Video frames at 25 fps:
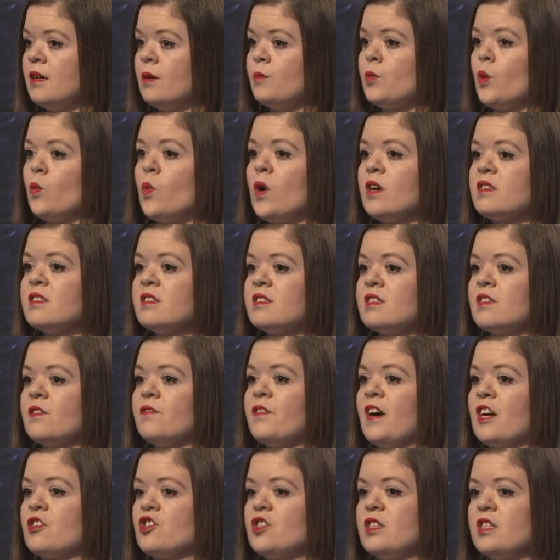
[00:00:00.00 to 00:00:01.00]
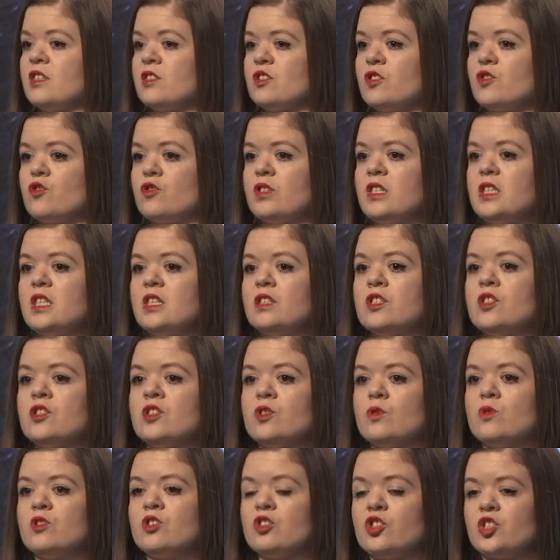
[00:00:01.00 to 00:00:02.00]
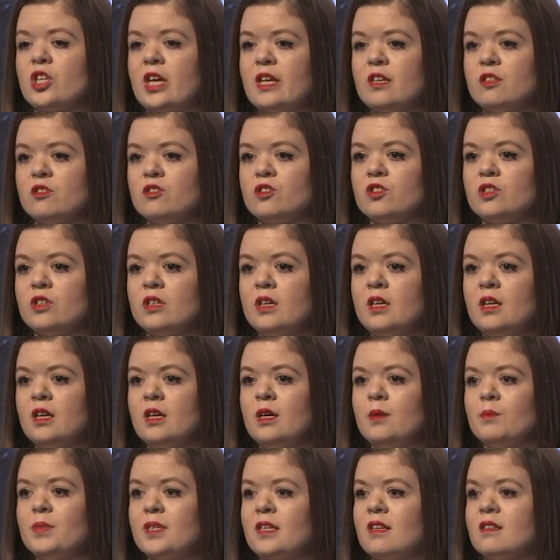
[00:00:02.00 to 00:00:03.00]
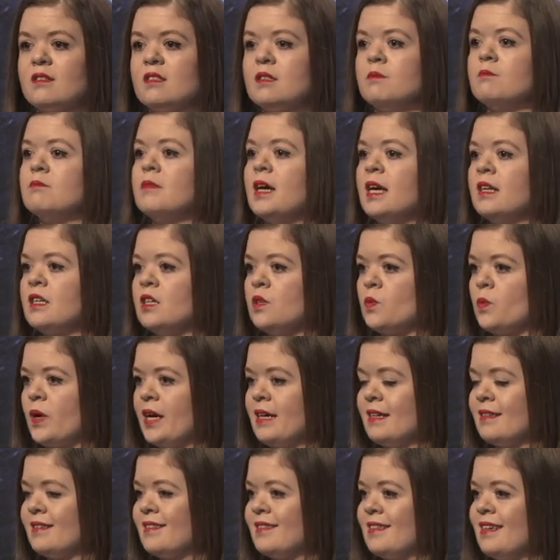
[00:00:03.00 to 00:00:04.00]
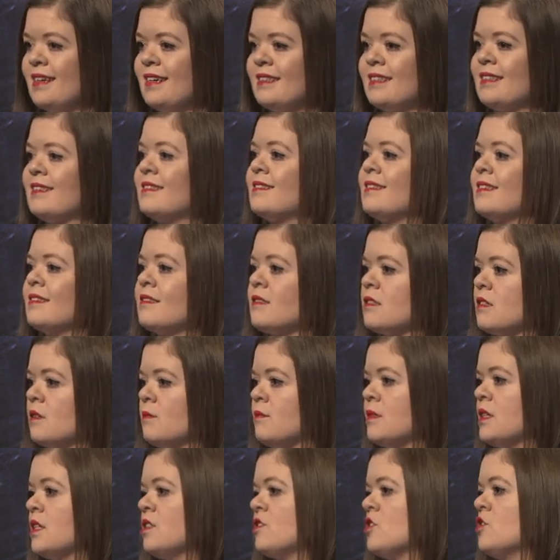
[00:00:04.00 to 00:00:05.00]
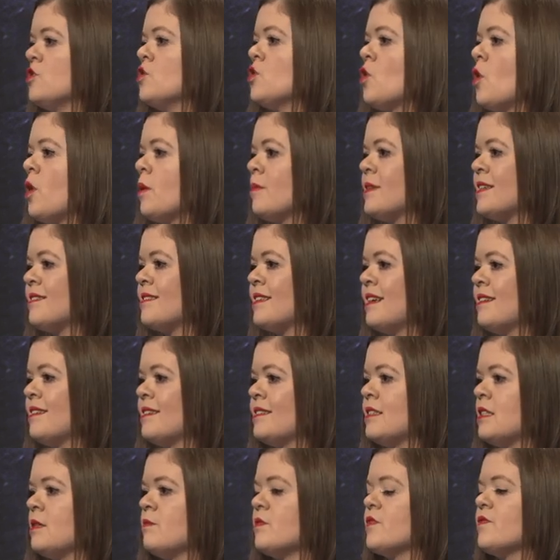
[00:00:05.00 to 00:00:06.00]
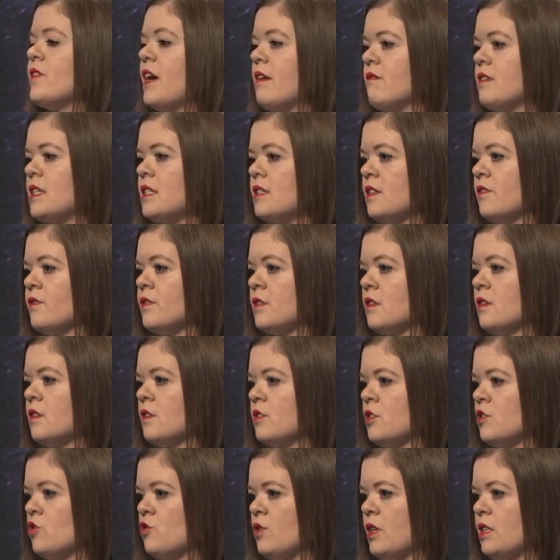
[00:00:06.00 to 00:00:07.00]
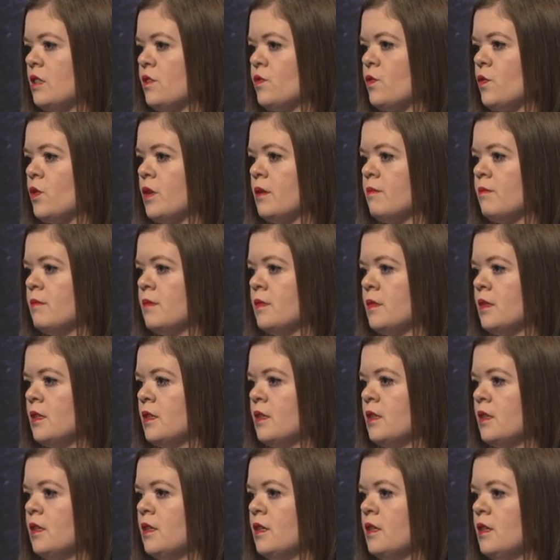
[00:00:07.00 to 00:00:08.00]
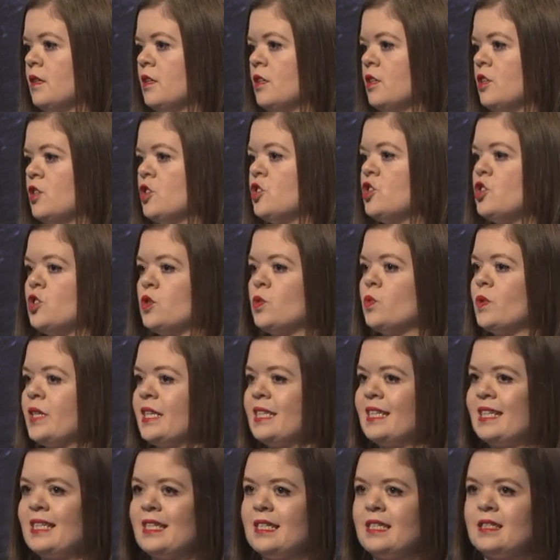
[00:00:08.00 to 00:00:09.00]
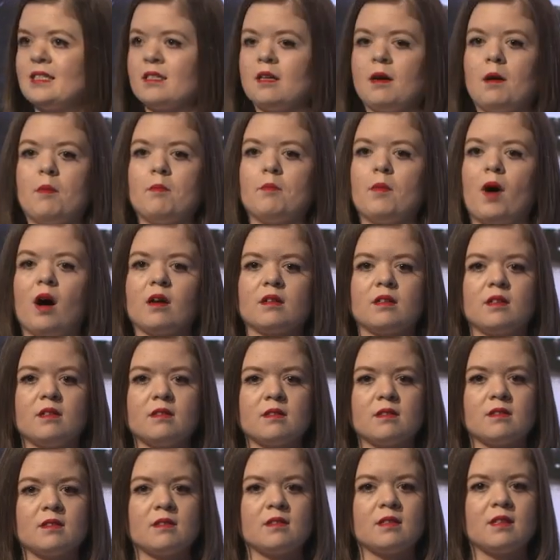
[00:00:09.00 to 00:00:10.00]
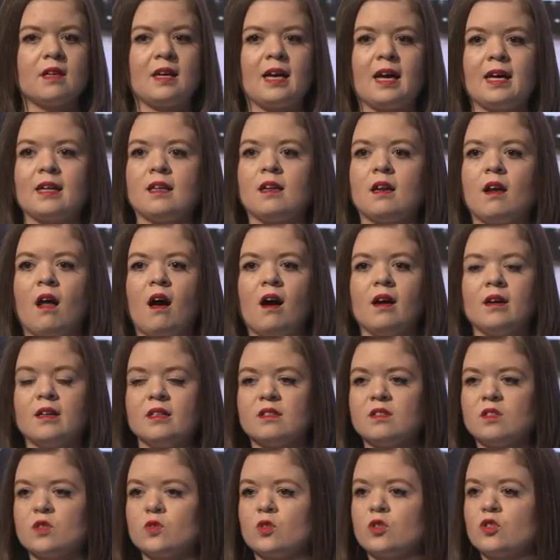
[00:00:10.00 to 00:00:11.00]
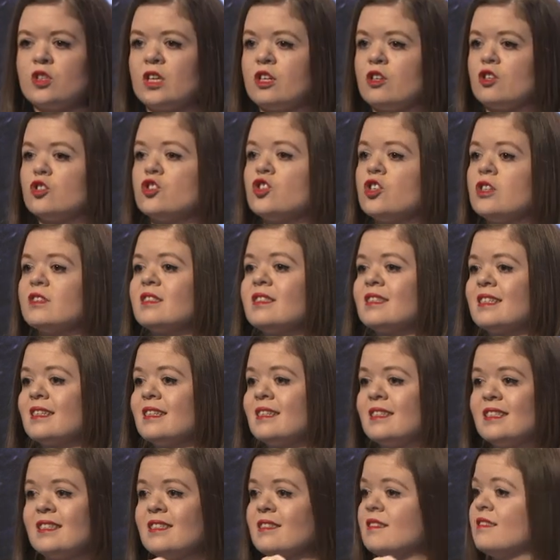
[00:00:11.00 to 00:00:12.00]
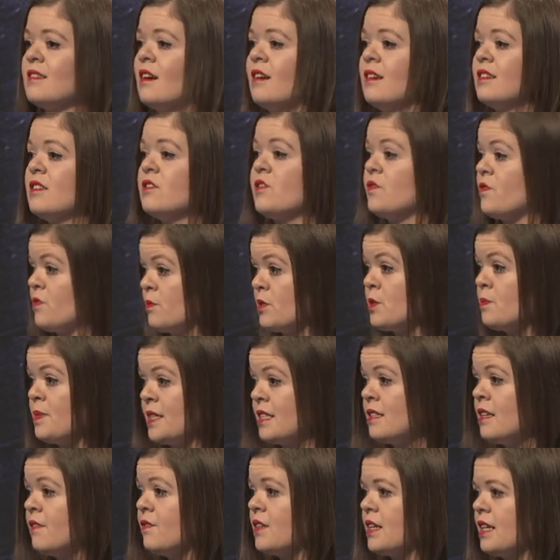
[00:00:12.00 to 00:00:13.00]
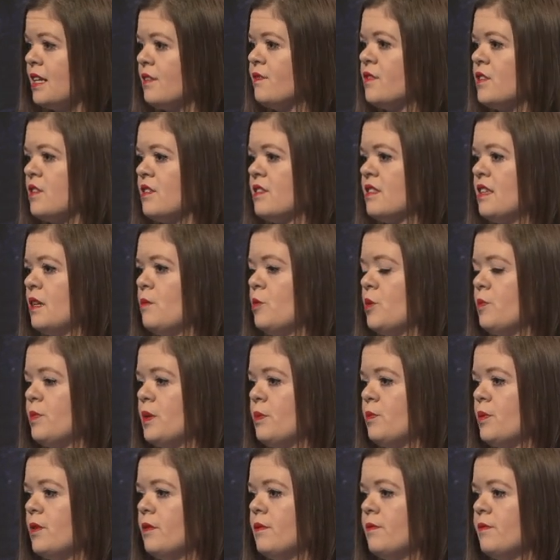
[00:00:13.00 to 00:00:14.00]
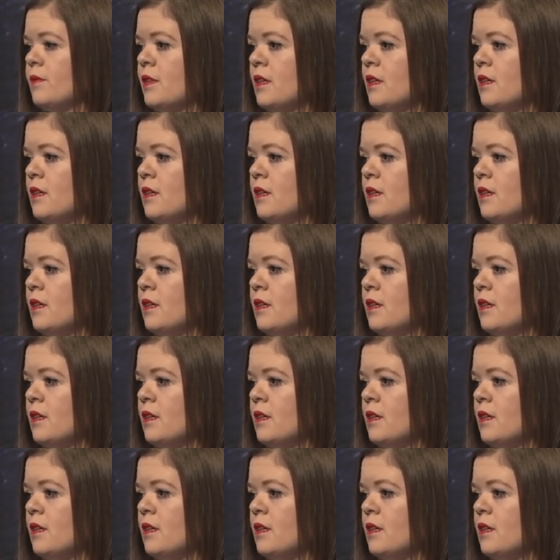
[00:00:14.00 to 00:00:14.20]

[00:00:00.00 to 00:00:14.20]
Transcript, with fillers: But what does the fashion industry need to do to change? because in many ways, the system is enormous and it seems very difficult to transform. Do we need models and lines that are just designed specifically for disabled people?